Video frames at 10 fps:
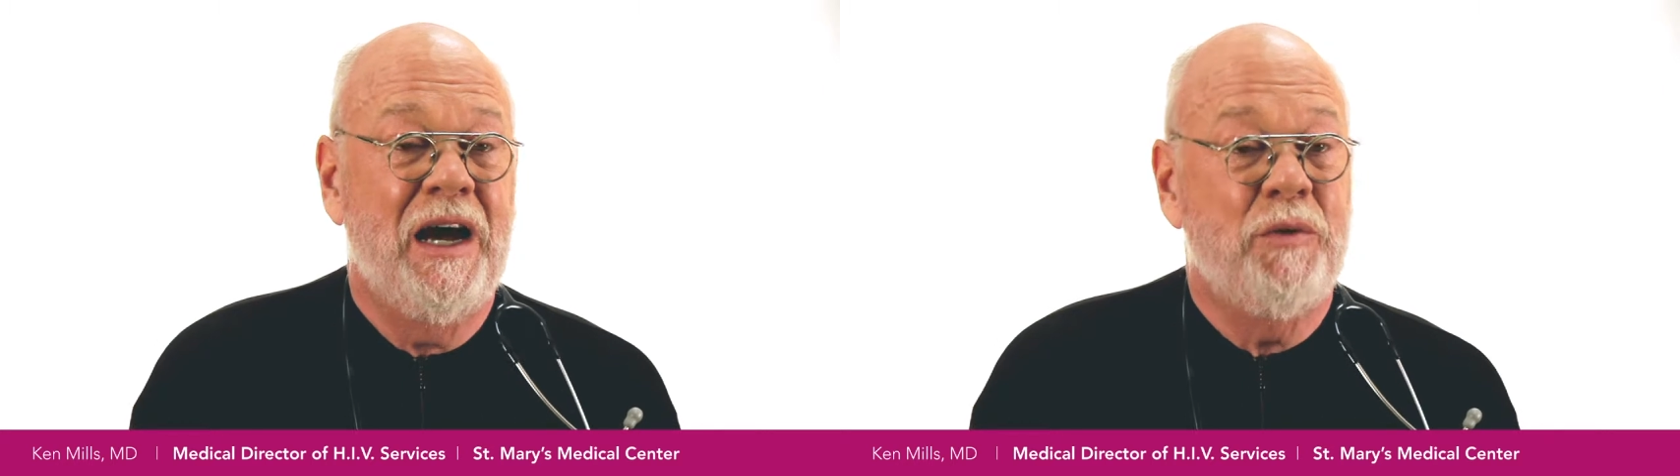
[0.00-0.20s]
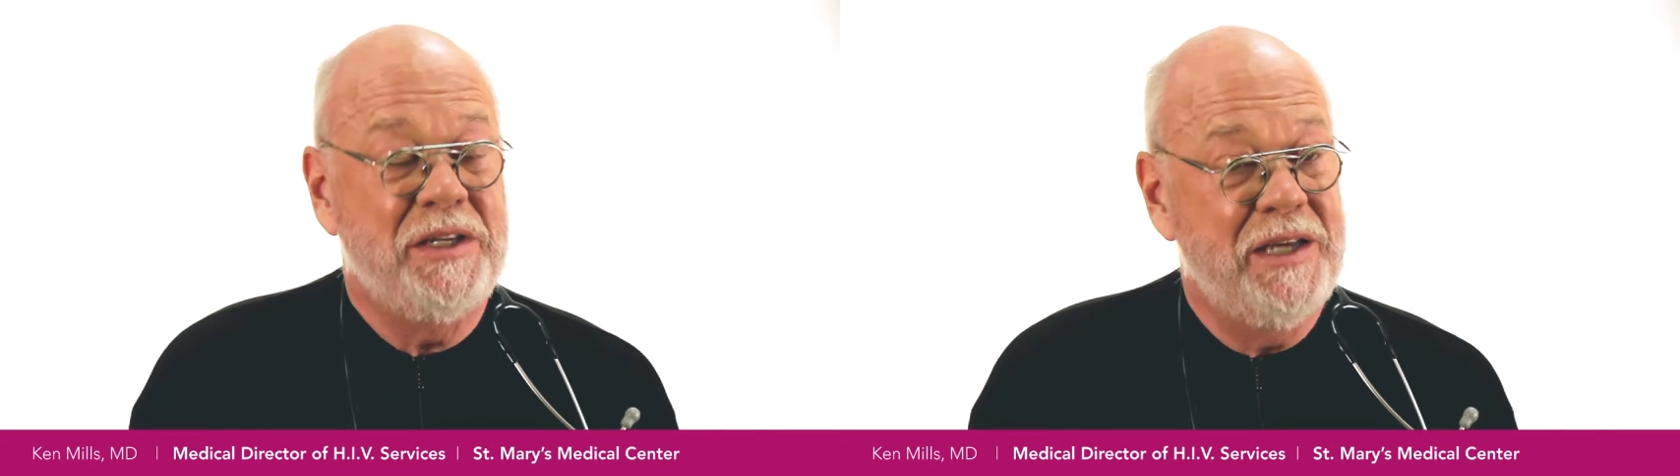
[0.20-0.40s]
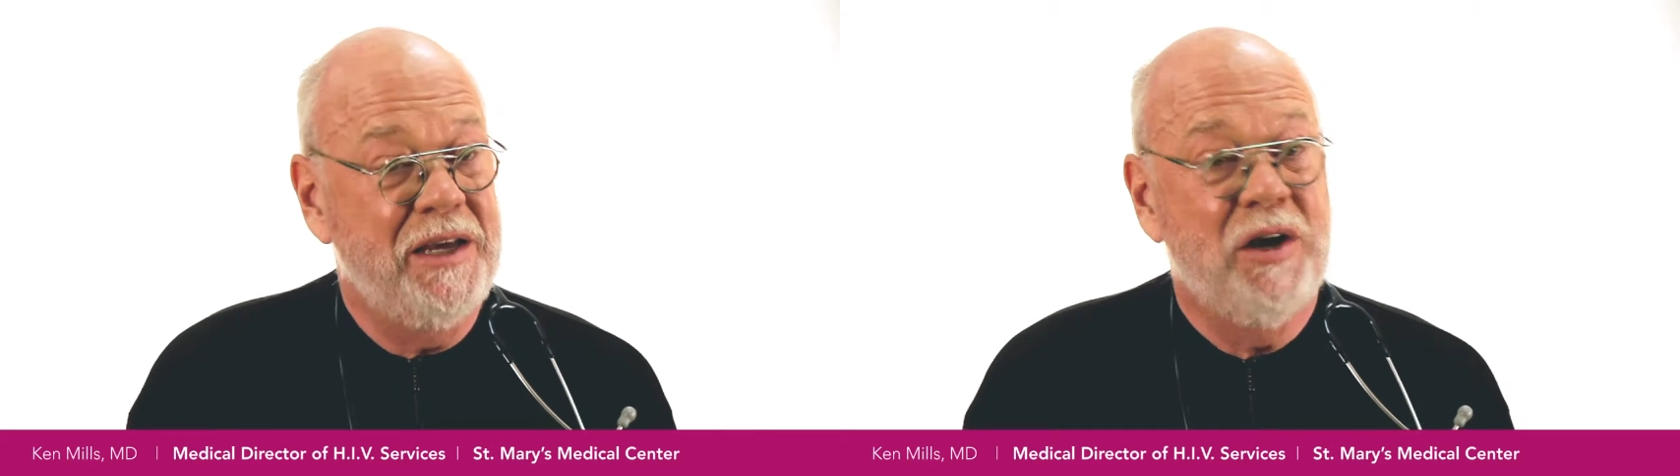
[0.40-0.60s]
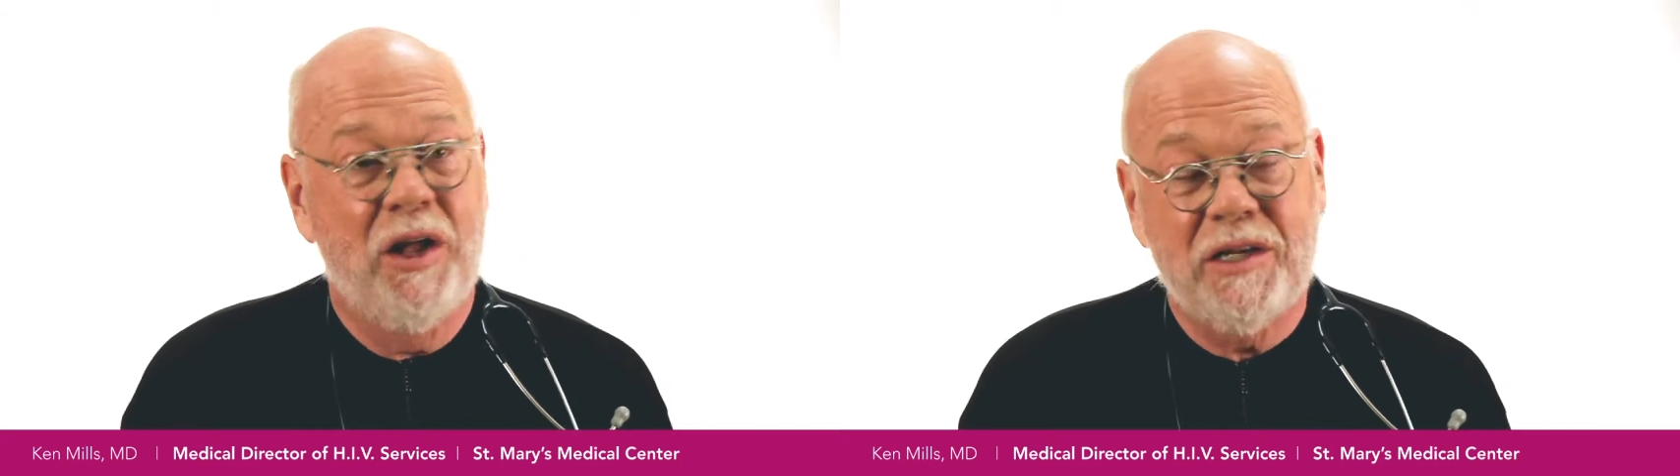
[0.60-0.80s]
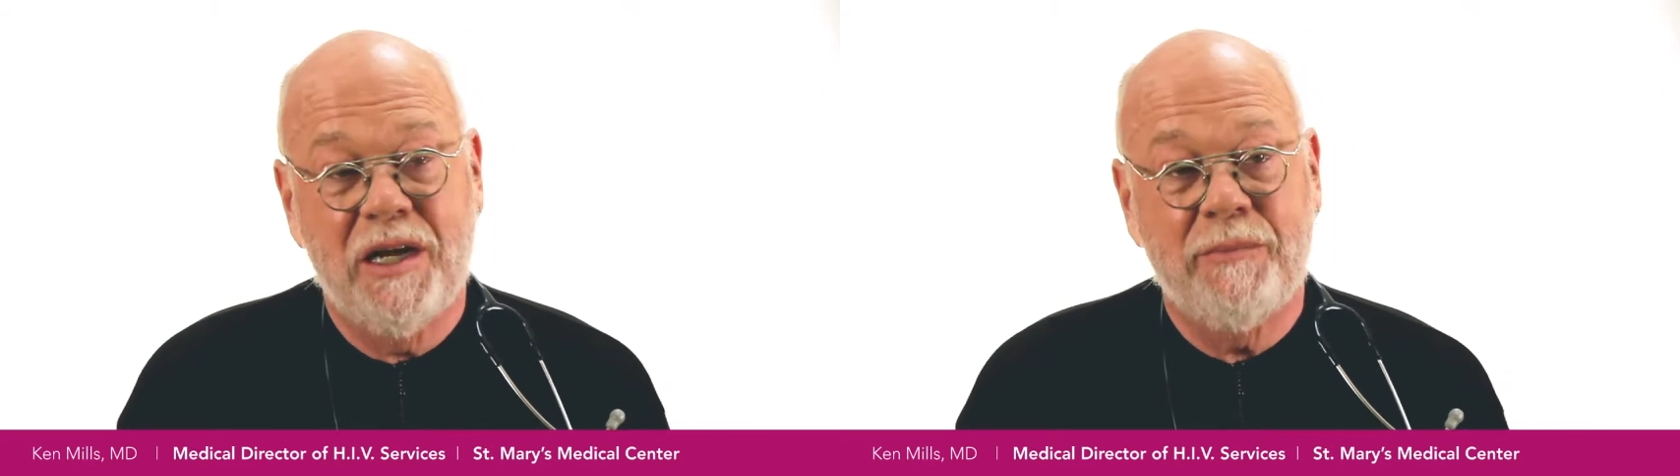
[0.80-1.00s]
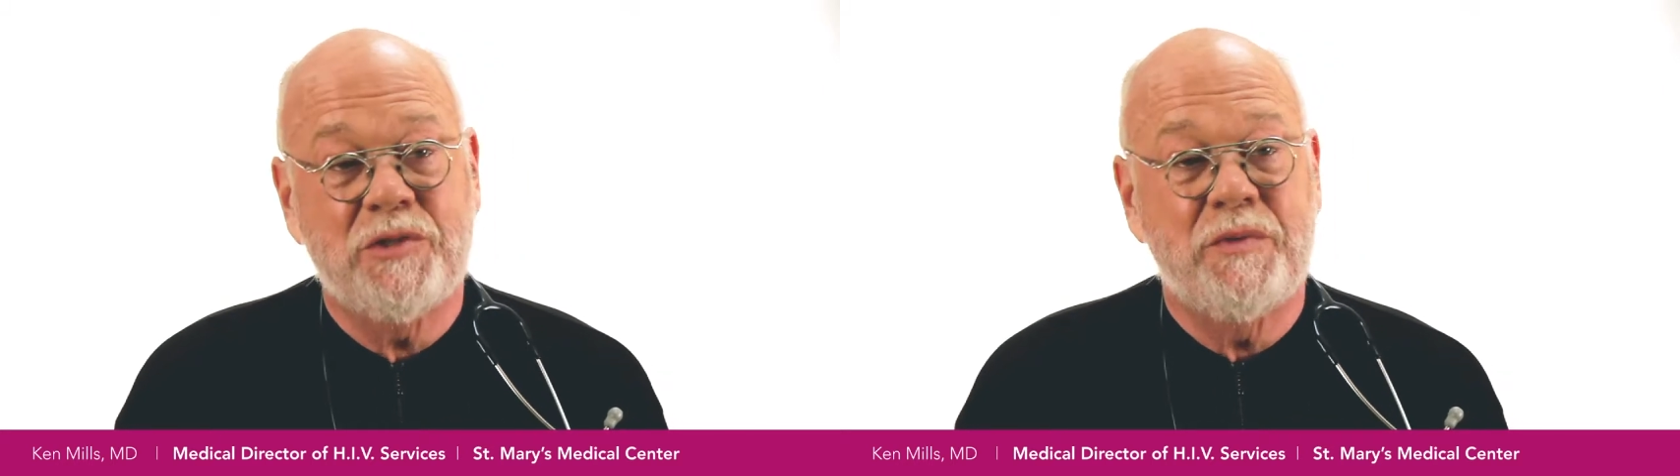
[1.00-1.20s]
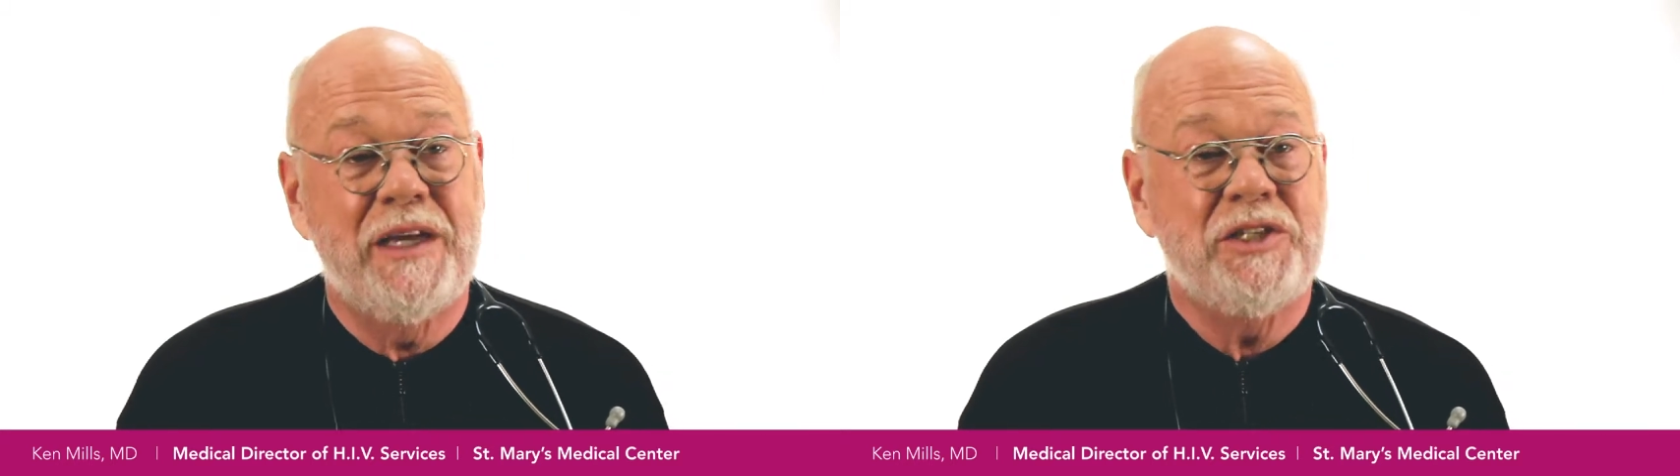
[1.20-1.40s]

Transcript: We take all comers with